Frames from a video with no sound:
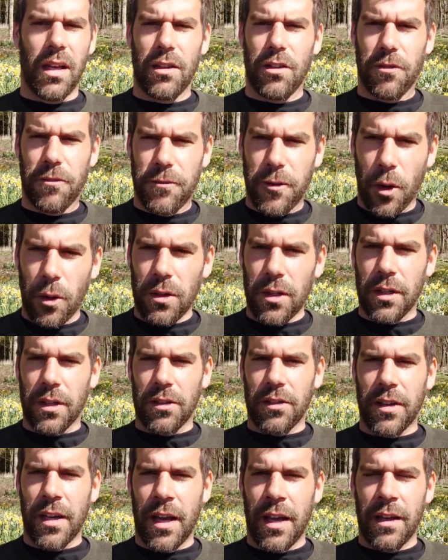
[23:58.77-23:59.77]
it's
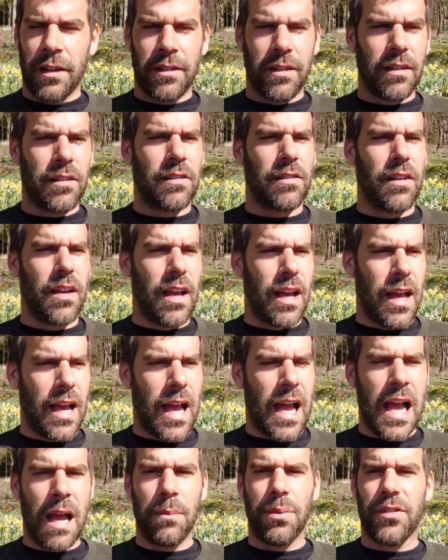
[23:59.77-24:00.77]
faultless, guys. It's
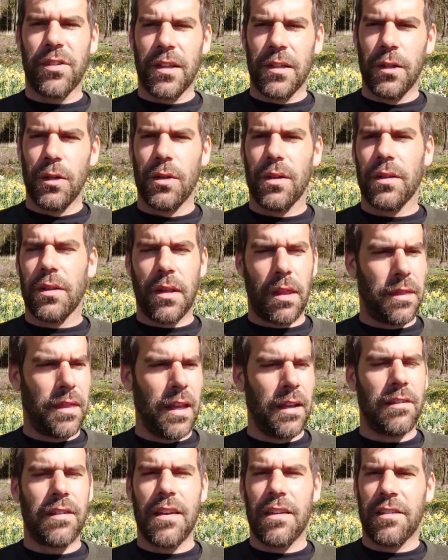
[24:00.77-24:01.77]
absolute. The
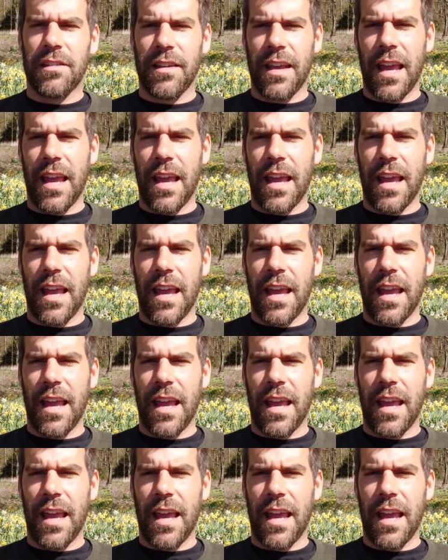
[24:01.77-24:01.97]
things he